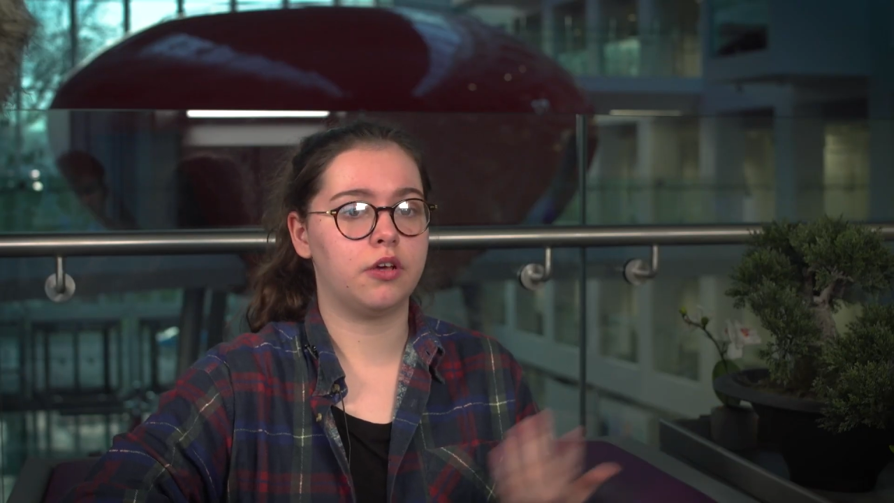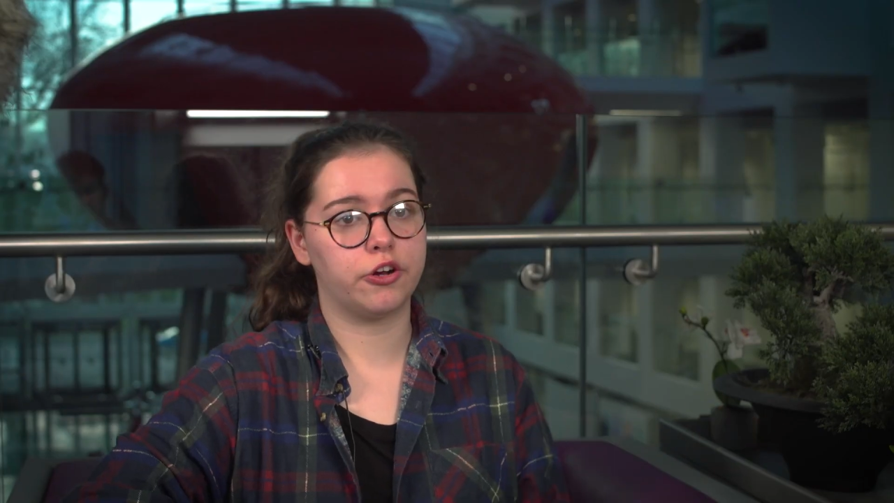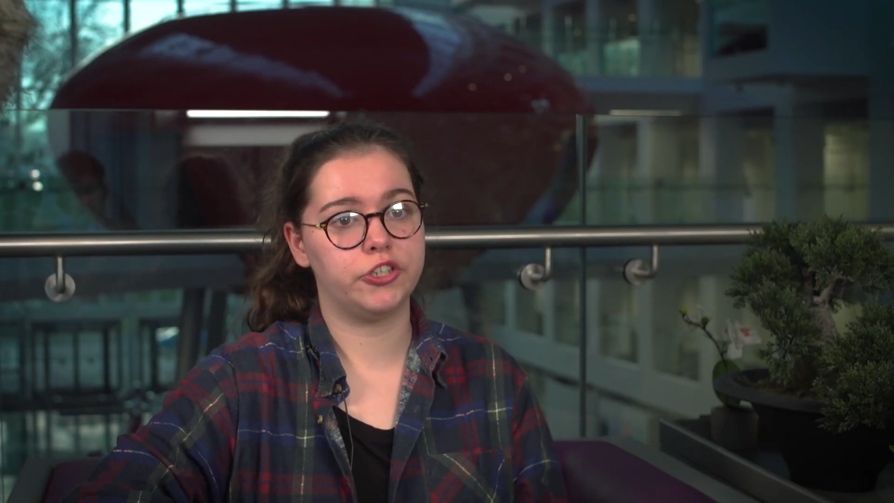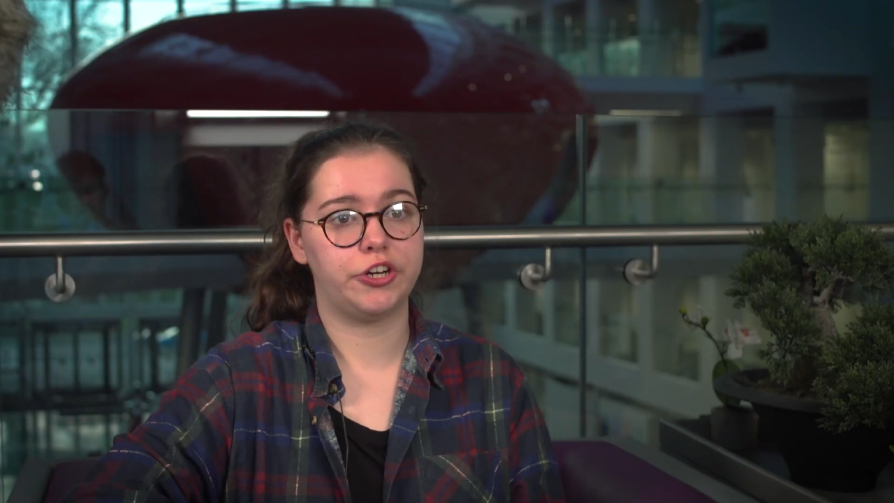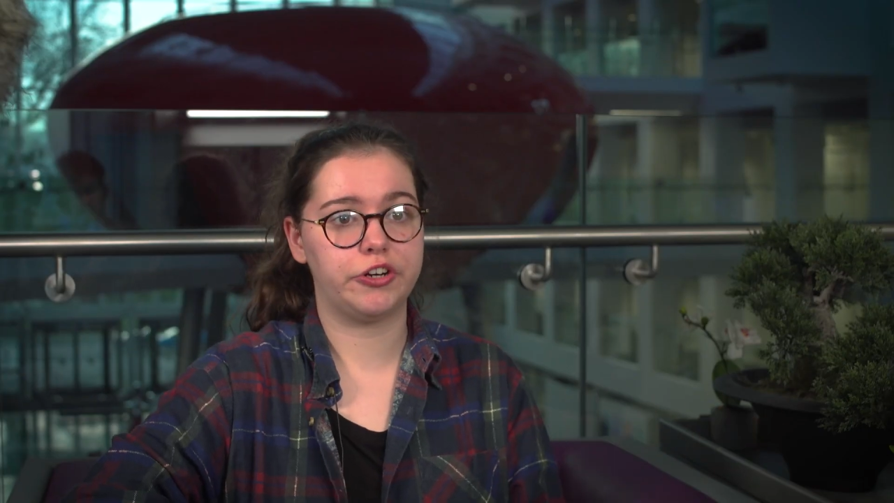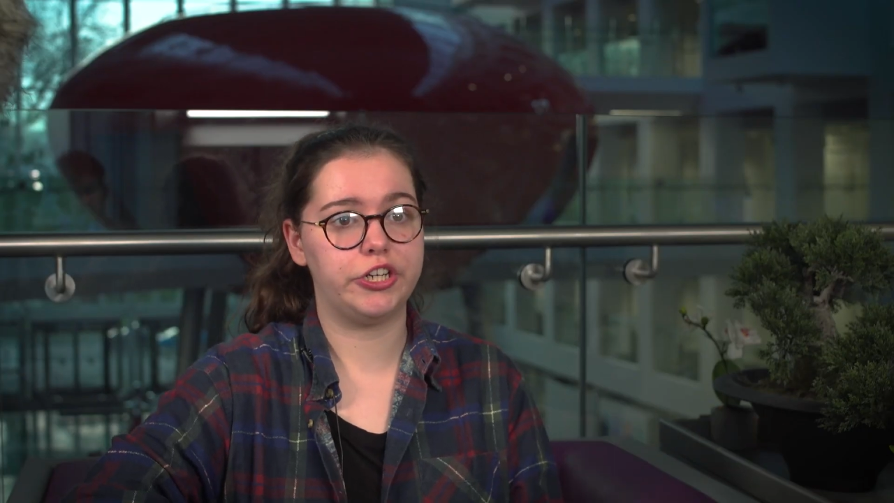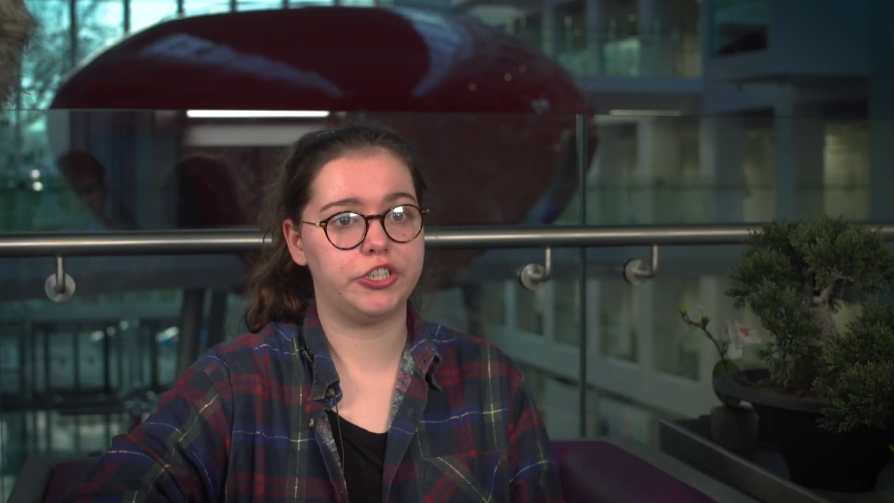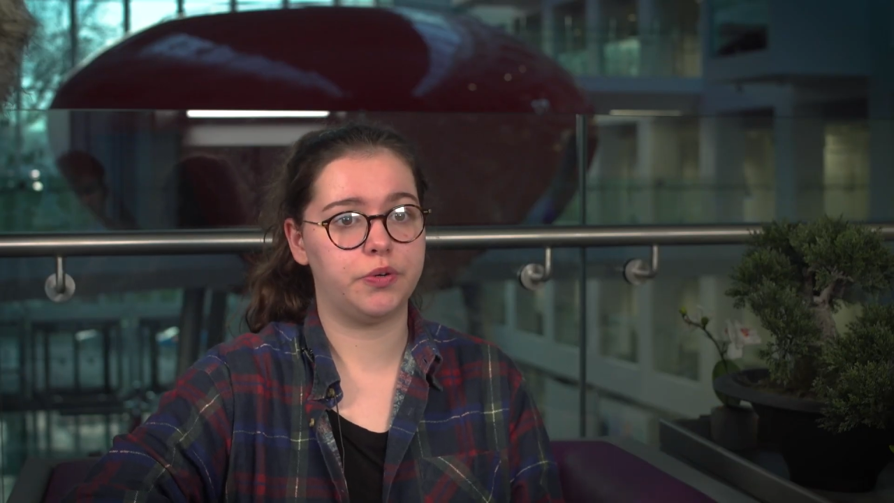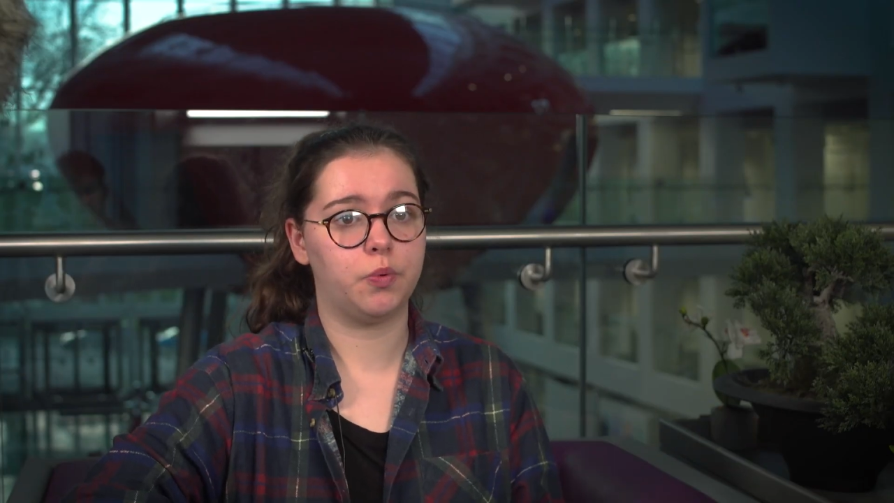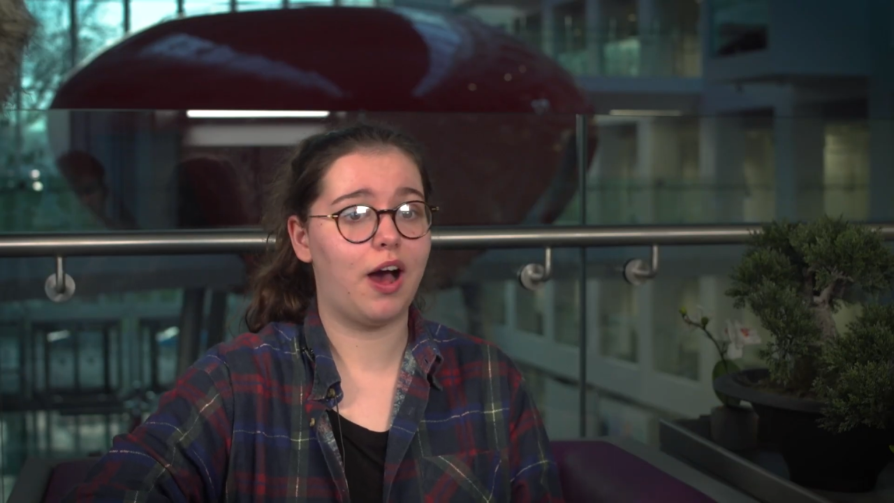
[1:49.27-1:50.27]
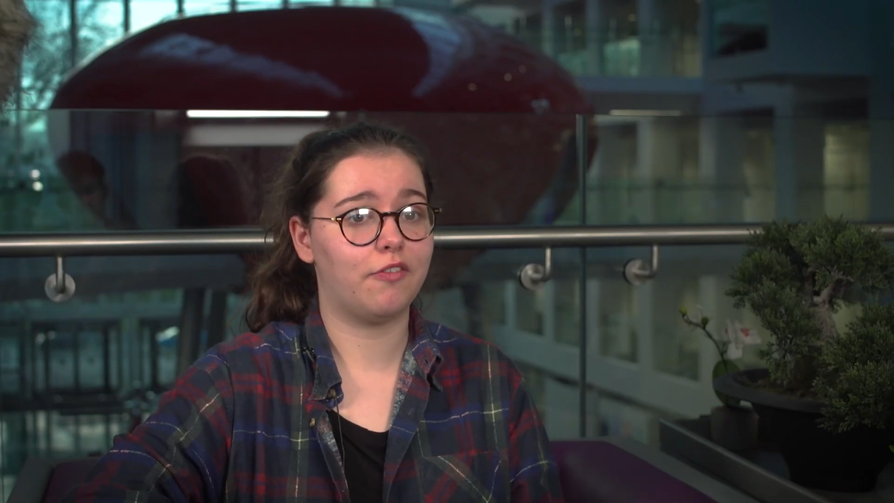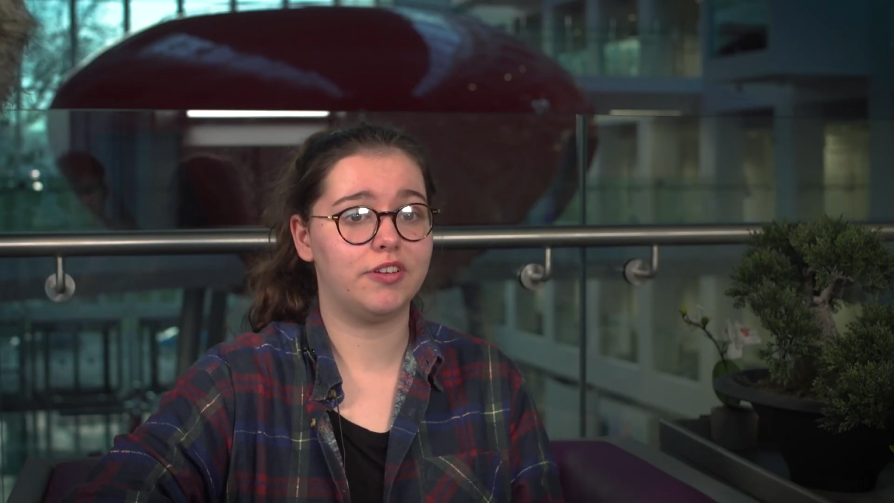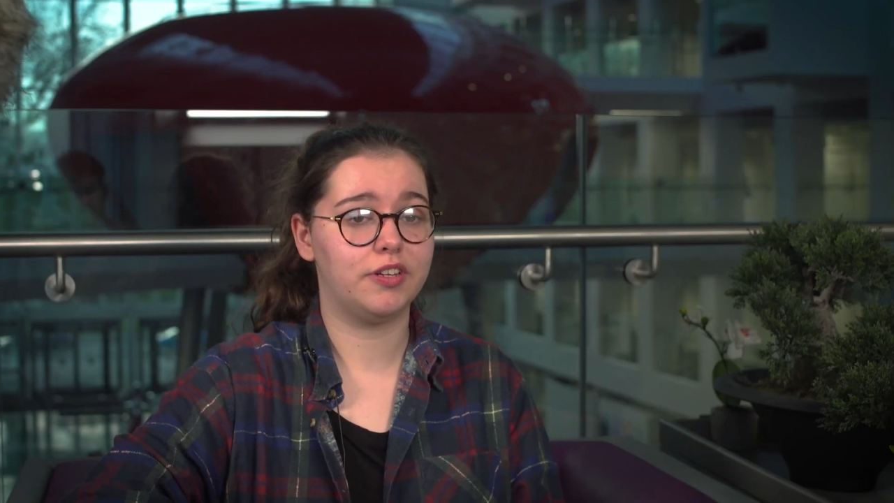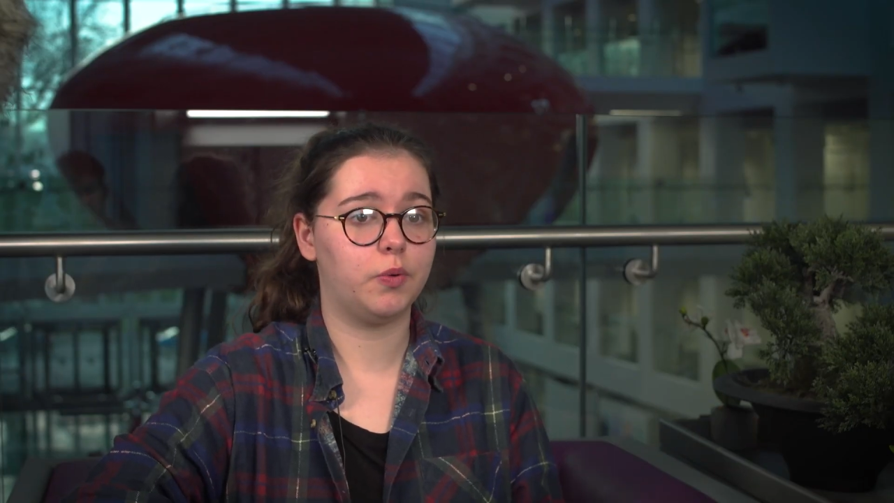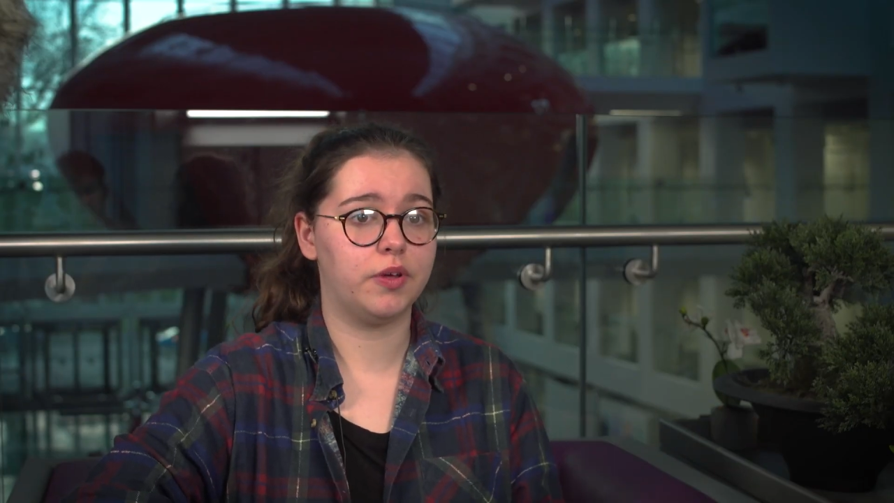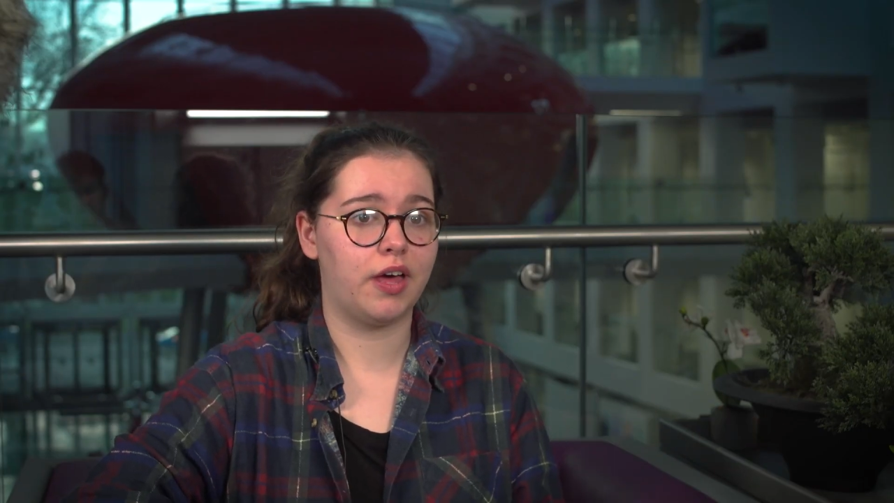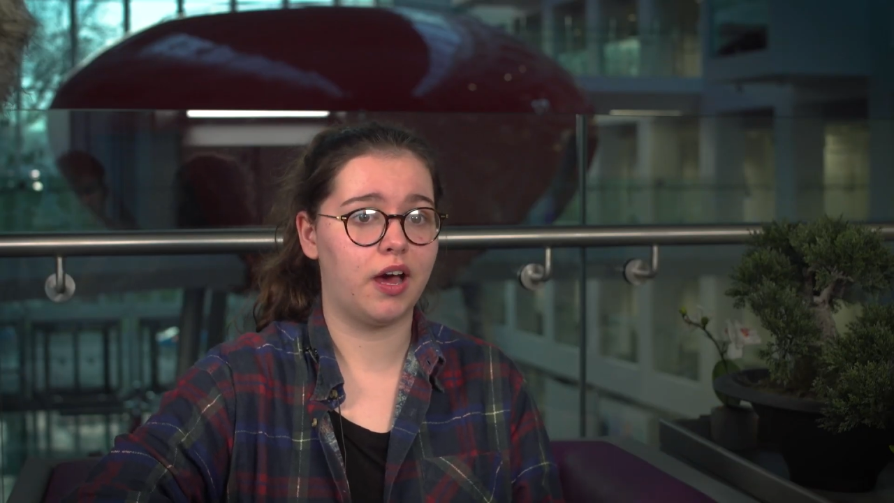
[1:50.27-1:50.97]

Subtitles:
younger generation will have to deal with